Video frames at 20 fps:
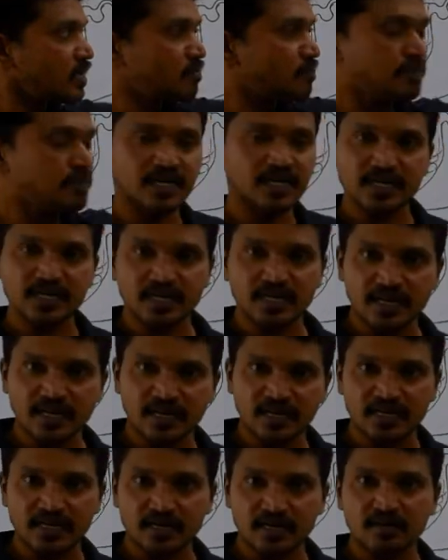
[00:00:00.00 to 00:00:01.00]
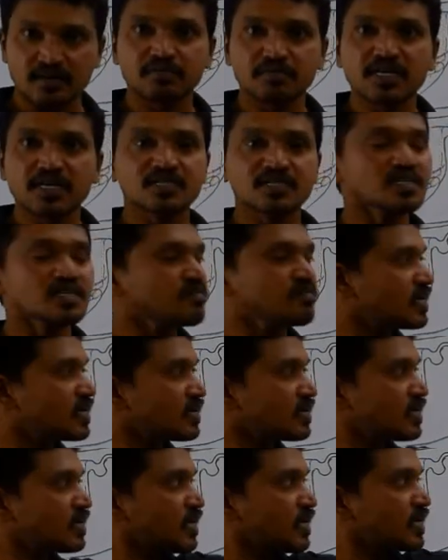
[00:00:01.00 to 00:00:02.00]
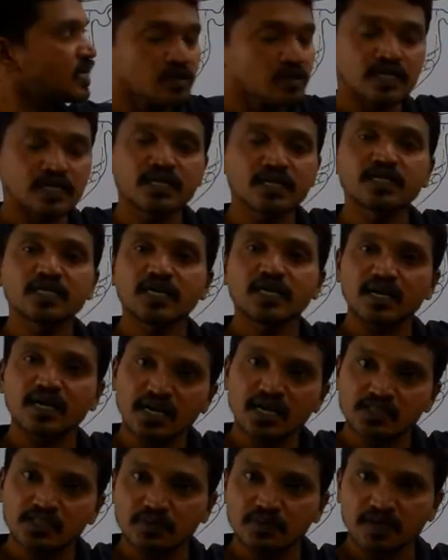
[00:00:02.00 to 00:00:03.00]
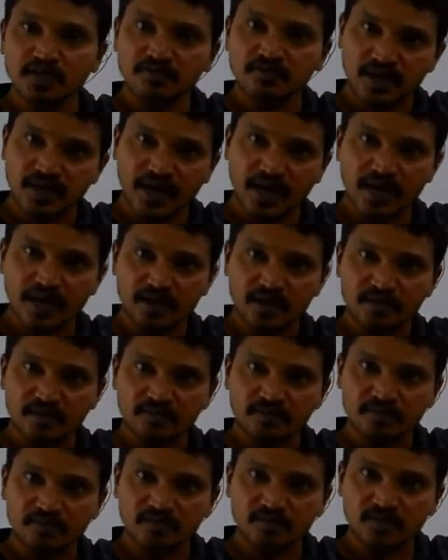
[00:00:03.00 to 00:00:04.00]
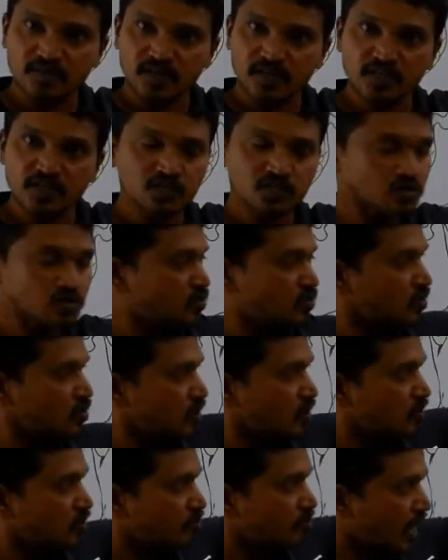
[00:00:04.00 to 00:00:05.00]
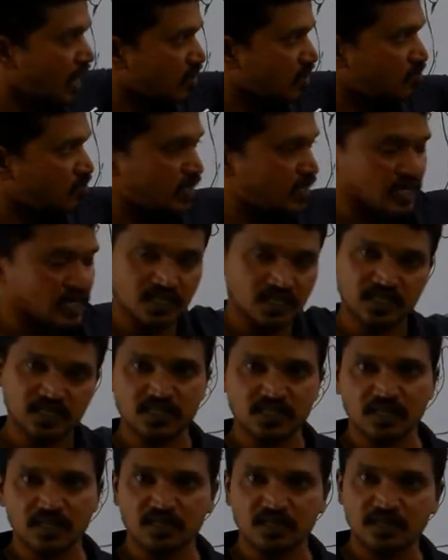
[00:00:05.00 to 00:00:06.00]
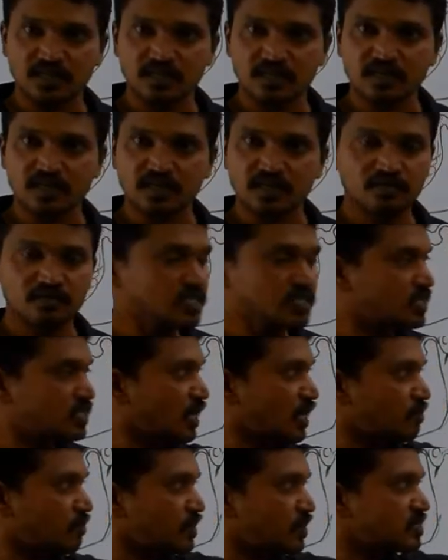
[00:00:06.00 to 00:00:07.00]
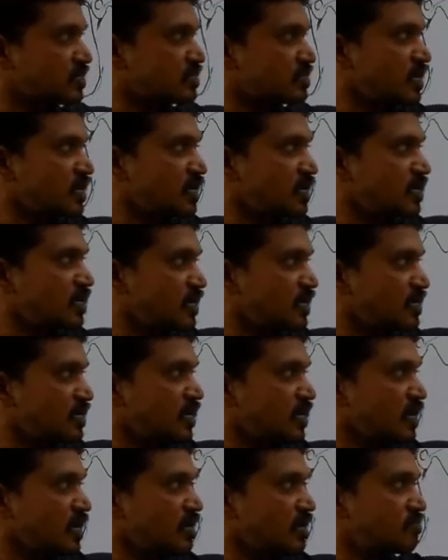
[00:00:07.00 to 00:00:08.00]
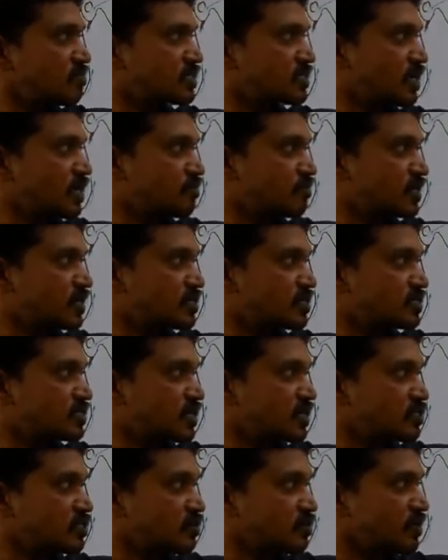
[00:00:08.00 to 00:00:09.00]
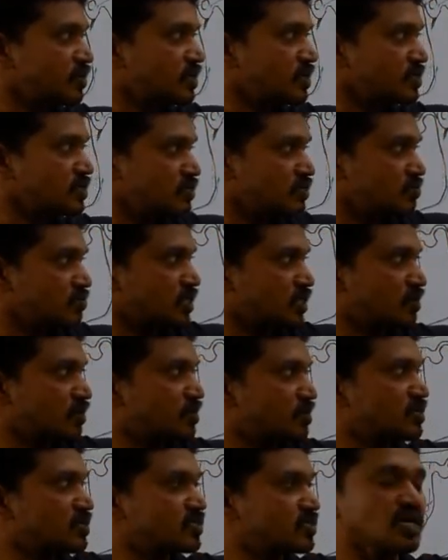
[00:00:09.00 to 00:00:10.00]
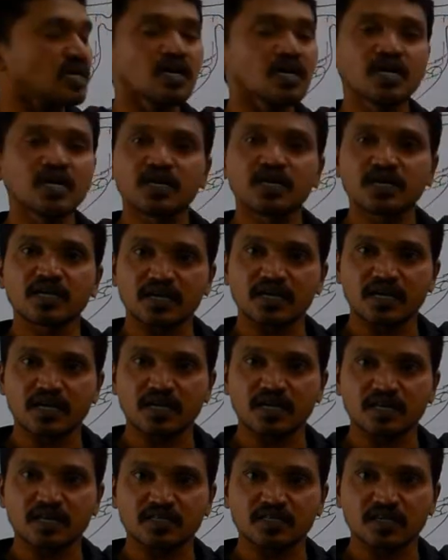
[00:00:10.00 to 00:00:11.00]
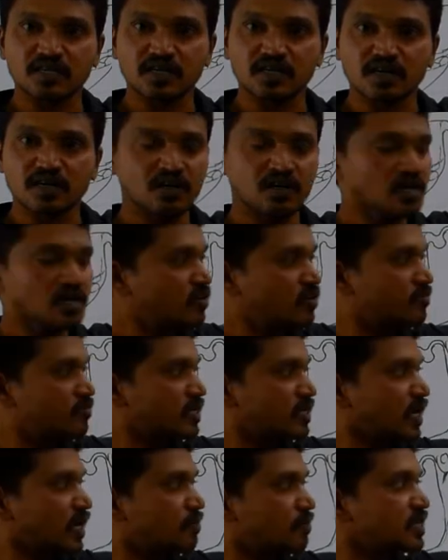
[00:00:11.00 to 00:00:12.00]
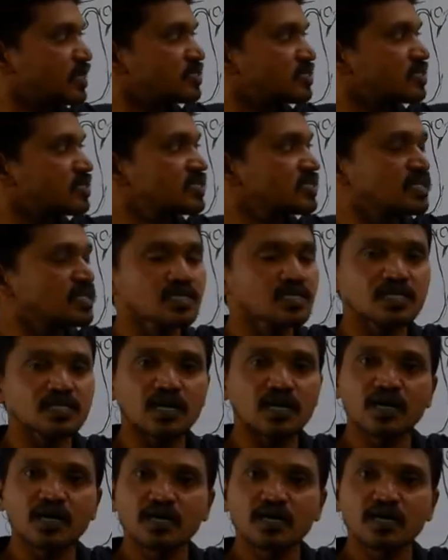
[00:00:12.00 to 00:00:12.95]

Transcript: pretracheal layer. Because of that, any enlargement of gland leads to backward extension, which compresses the trachea, which compresses the esophagus, which compresses the recurrent laryngeal nerve. If it compresses trachea,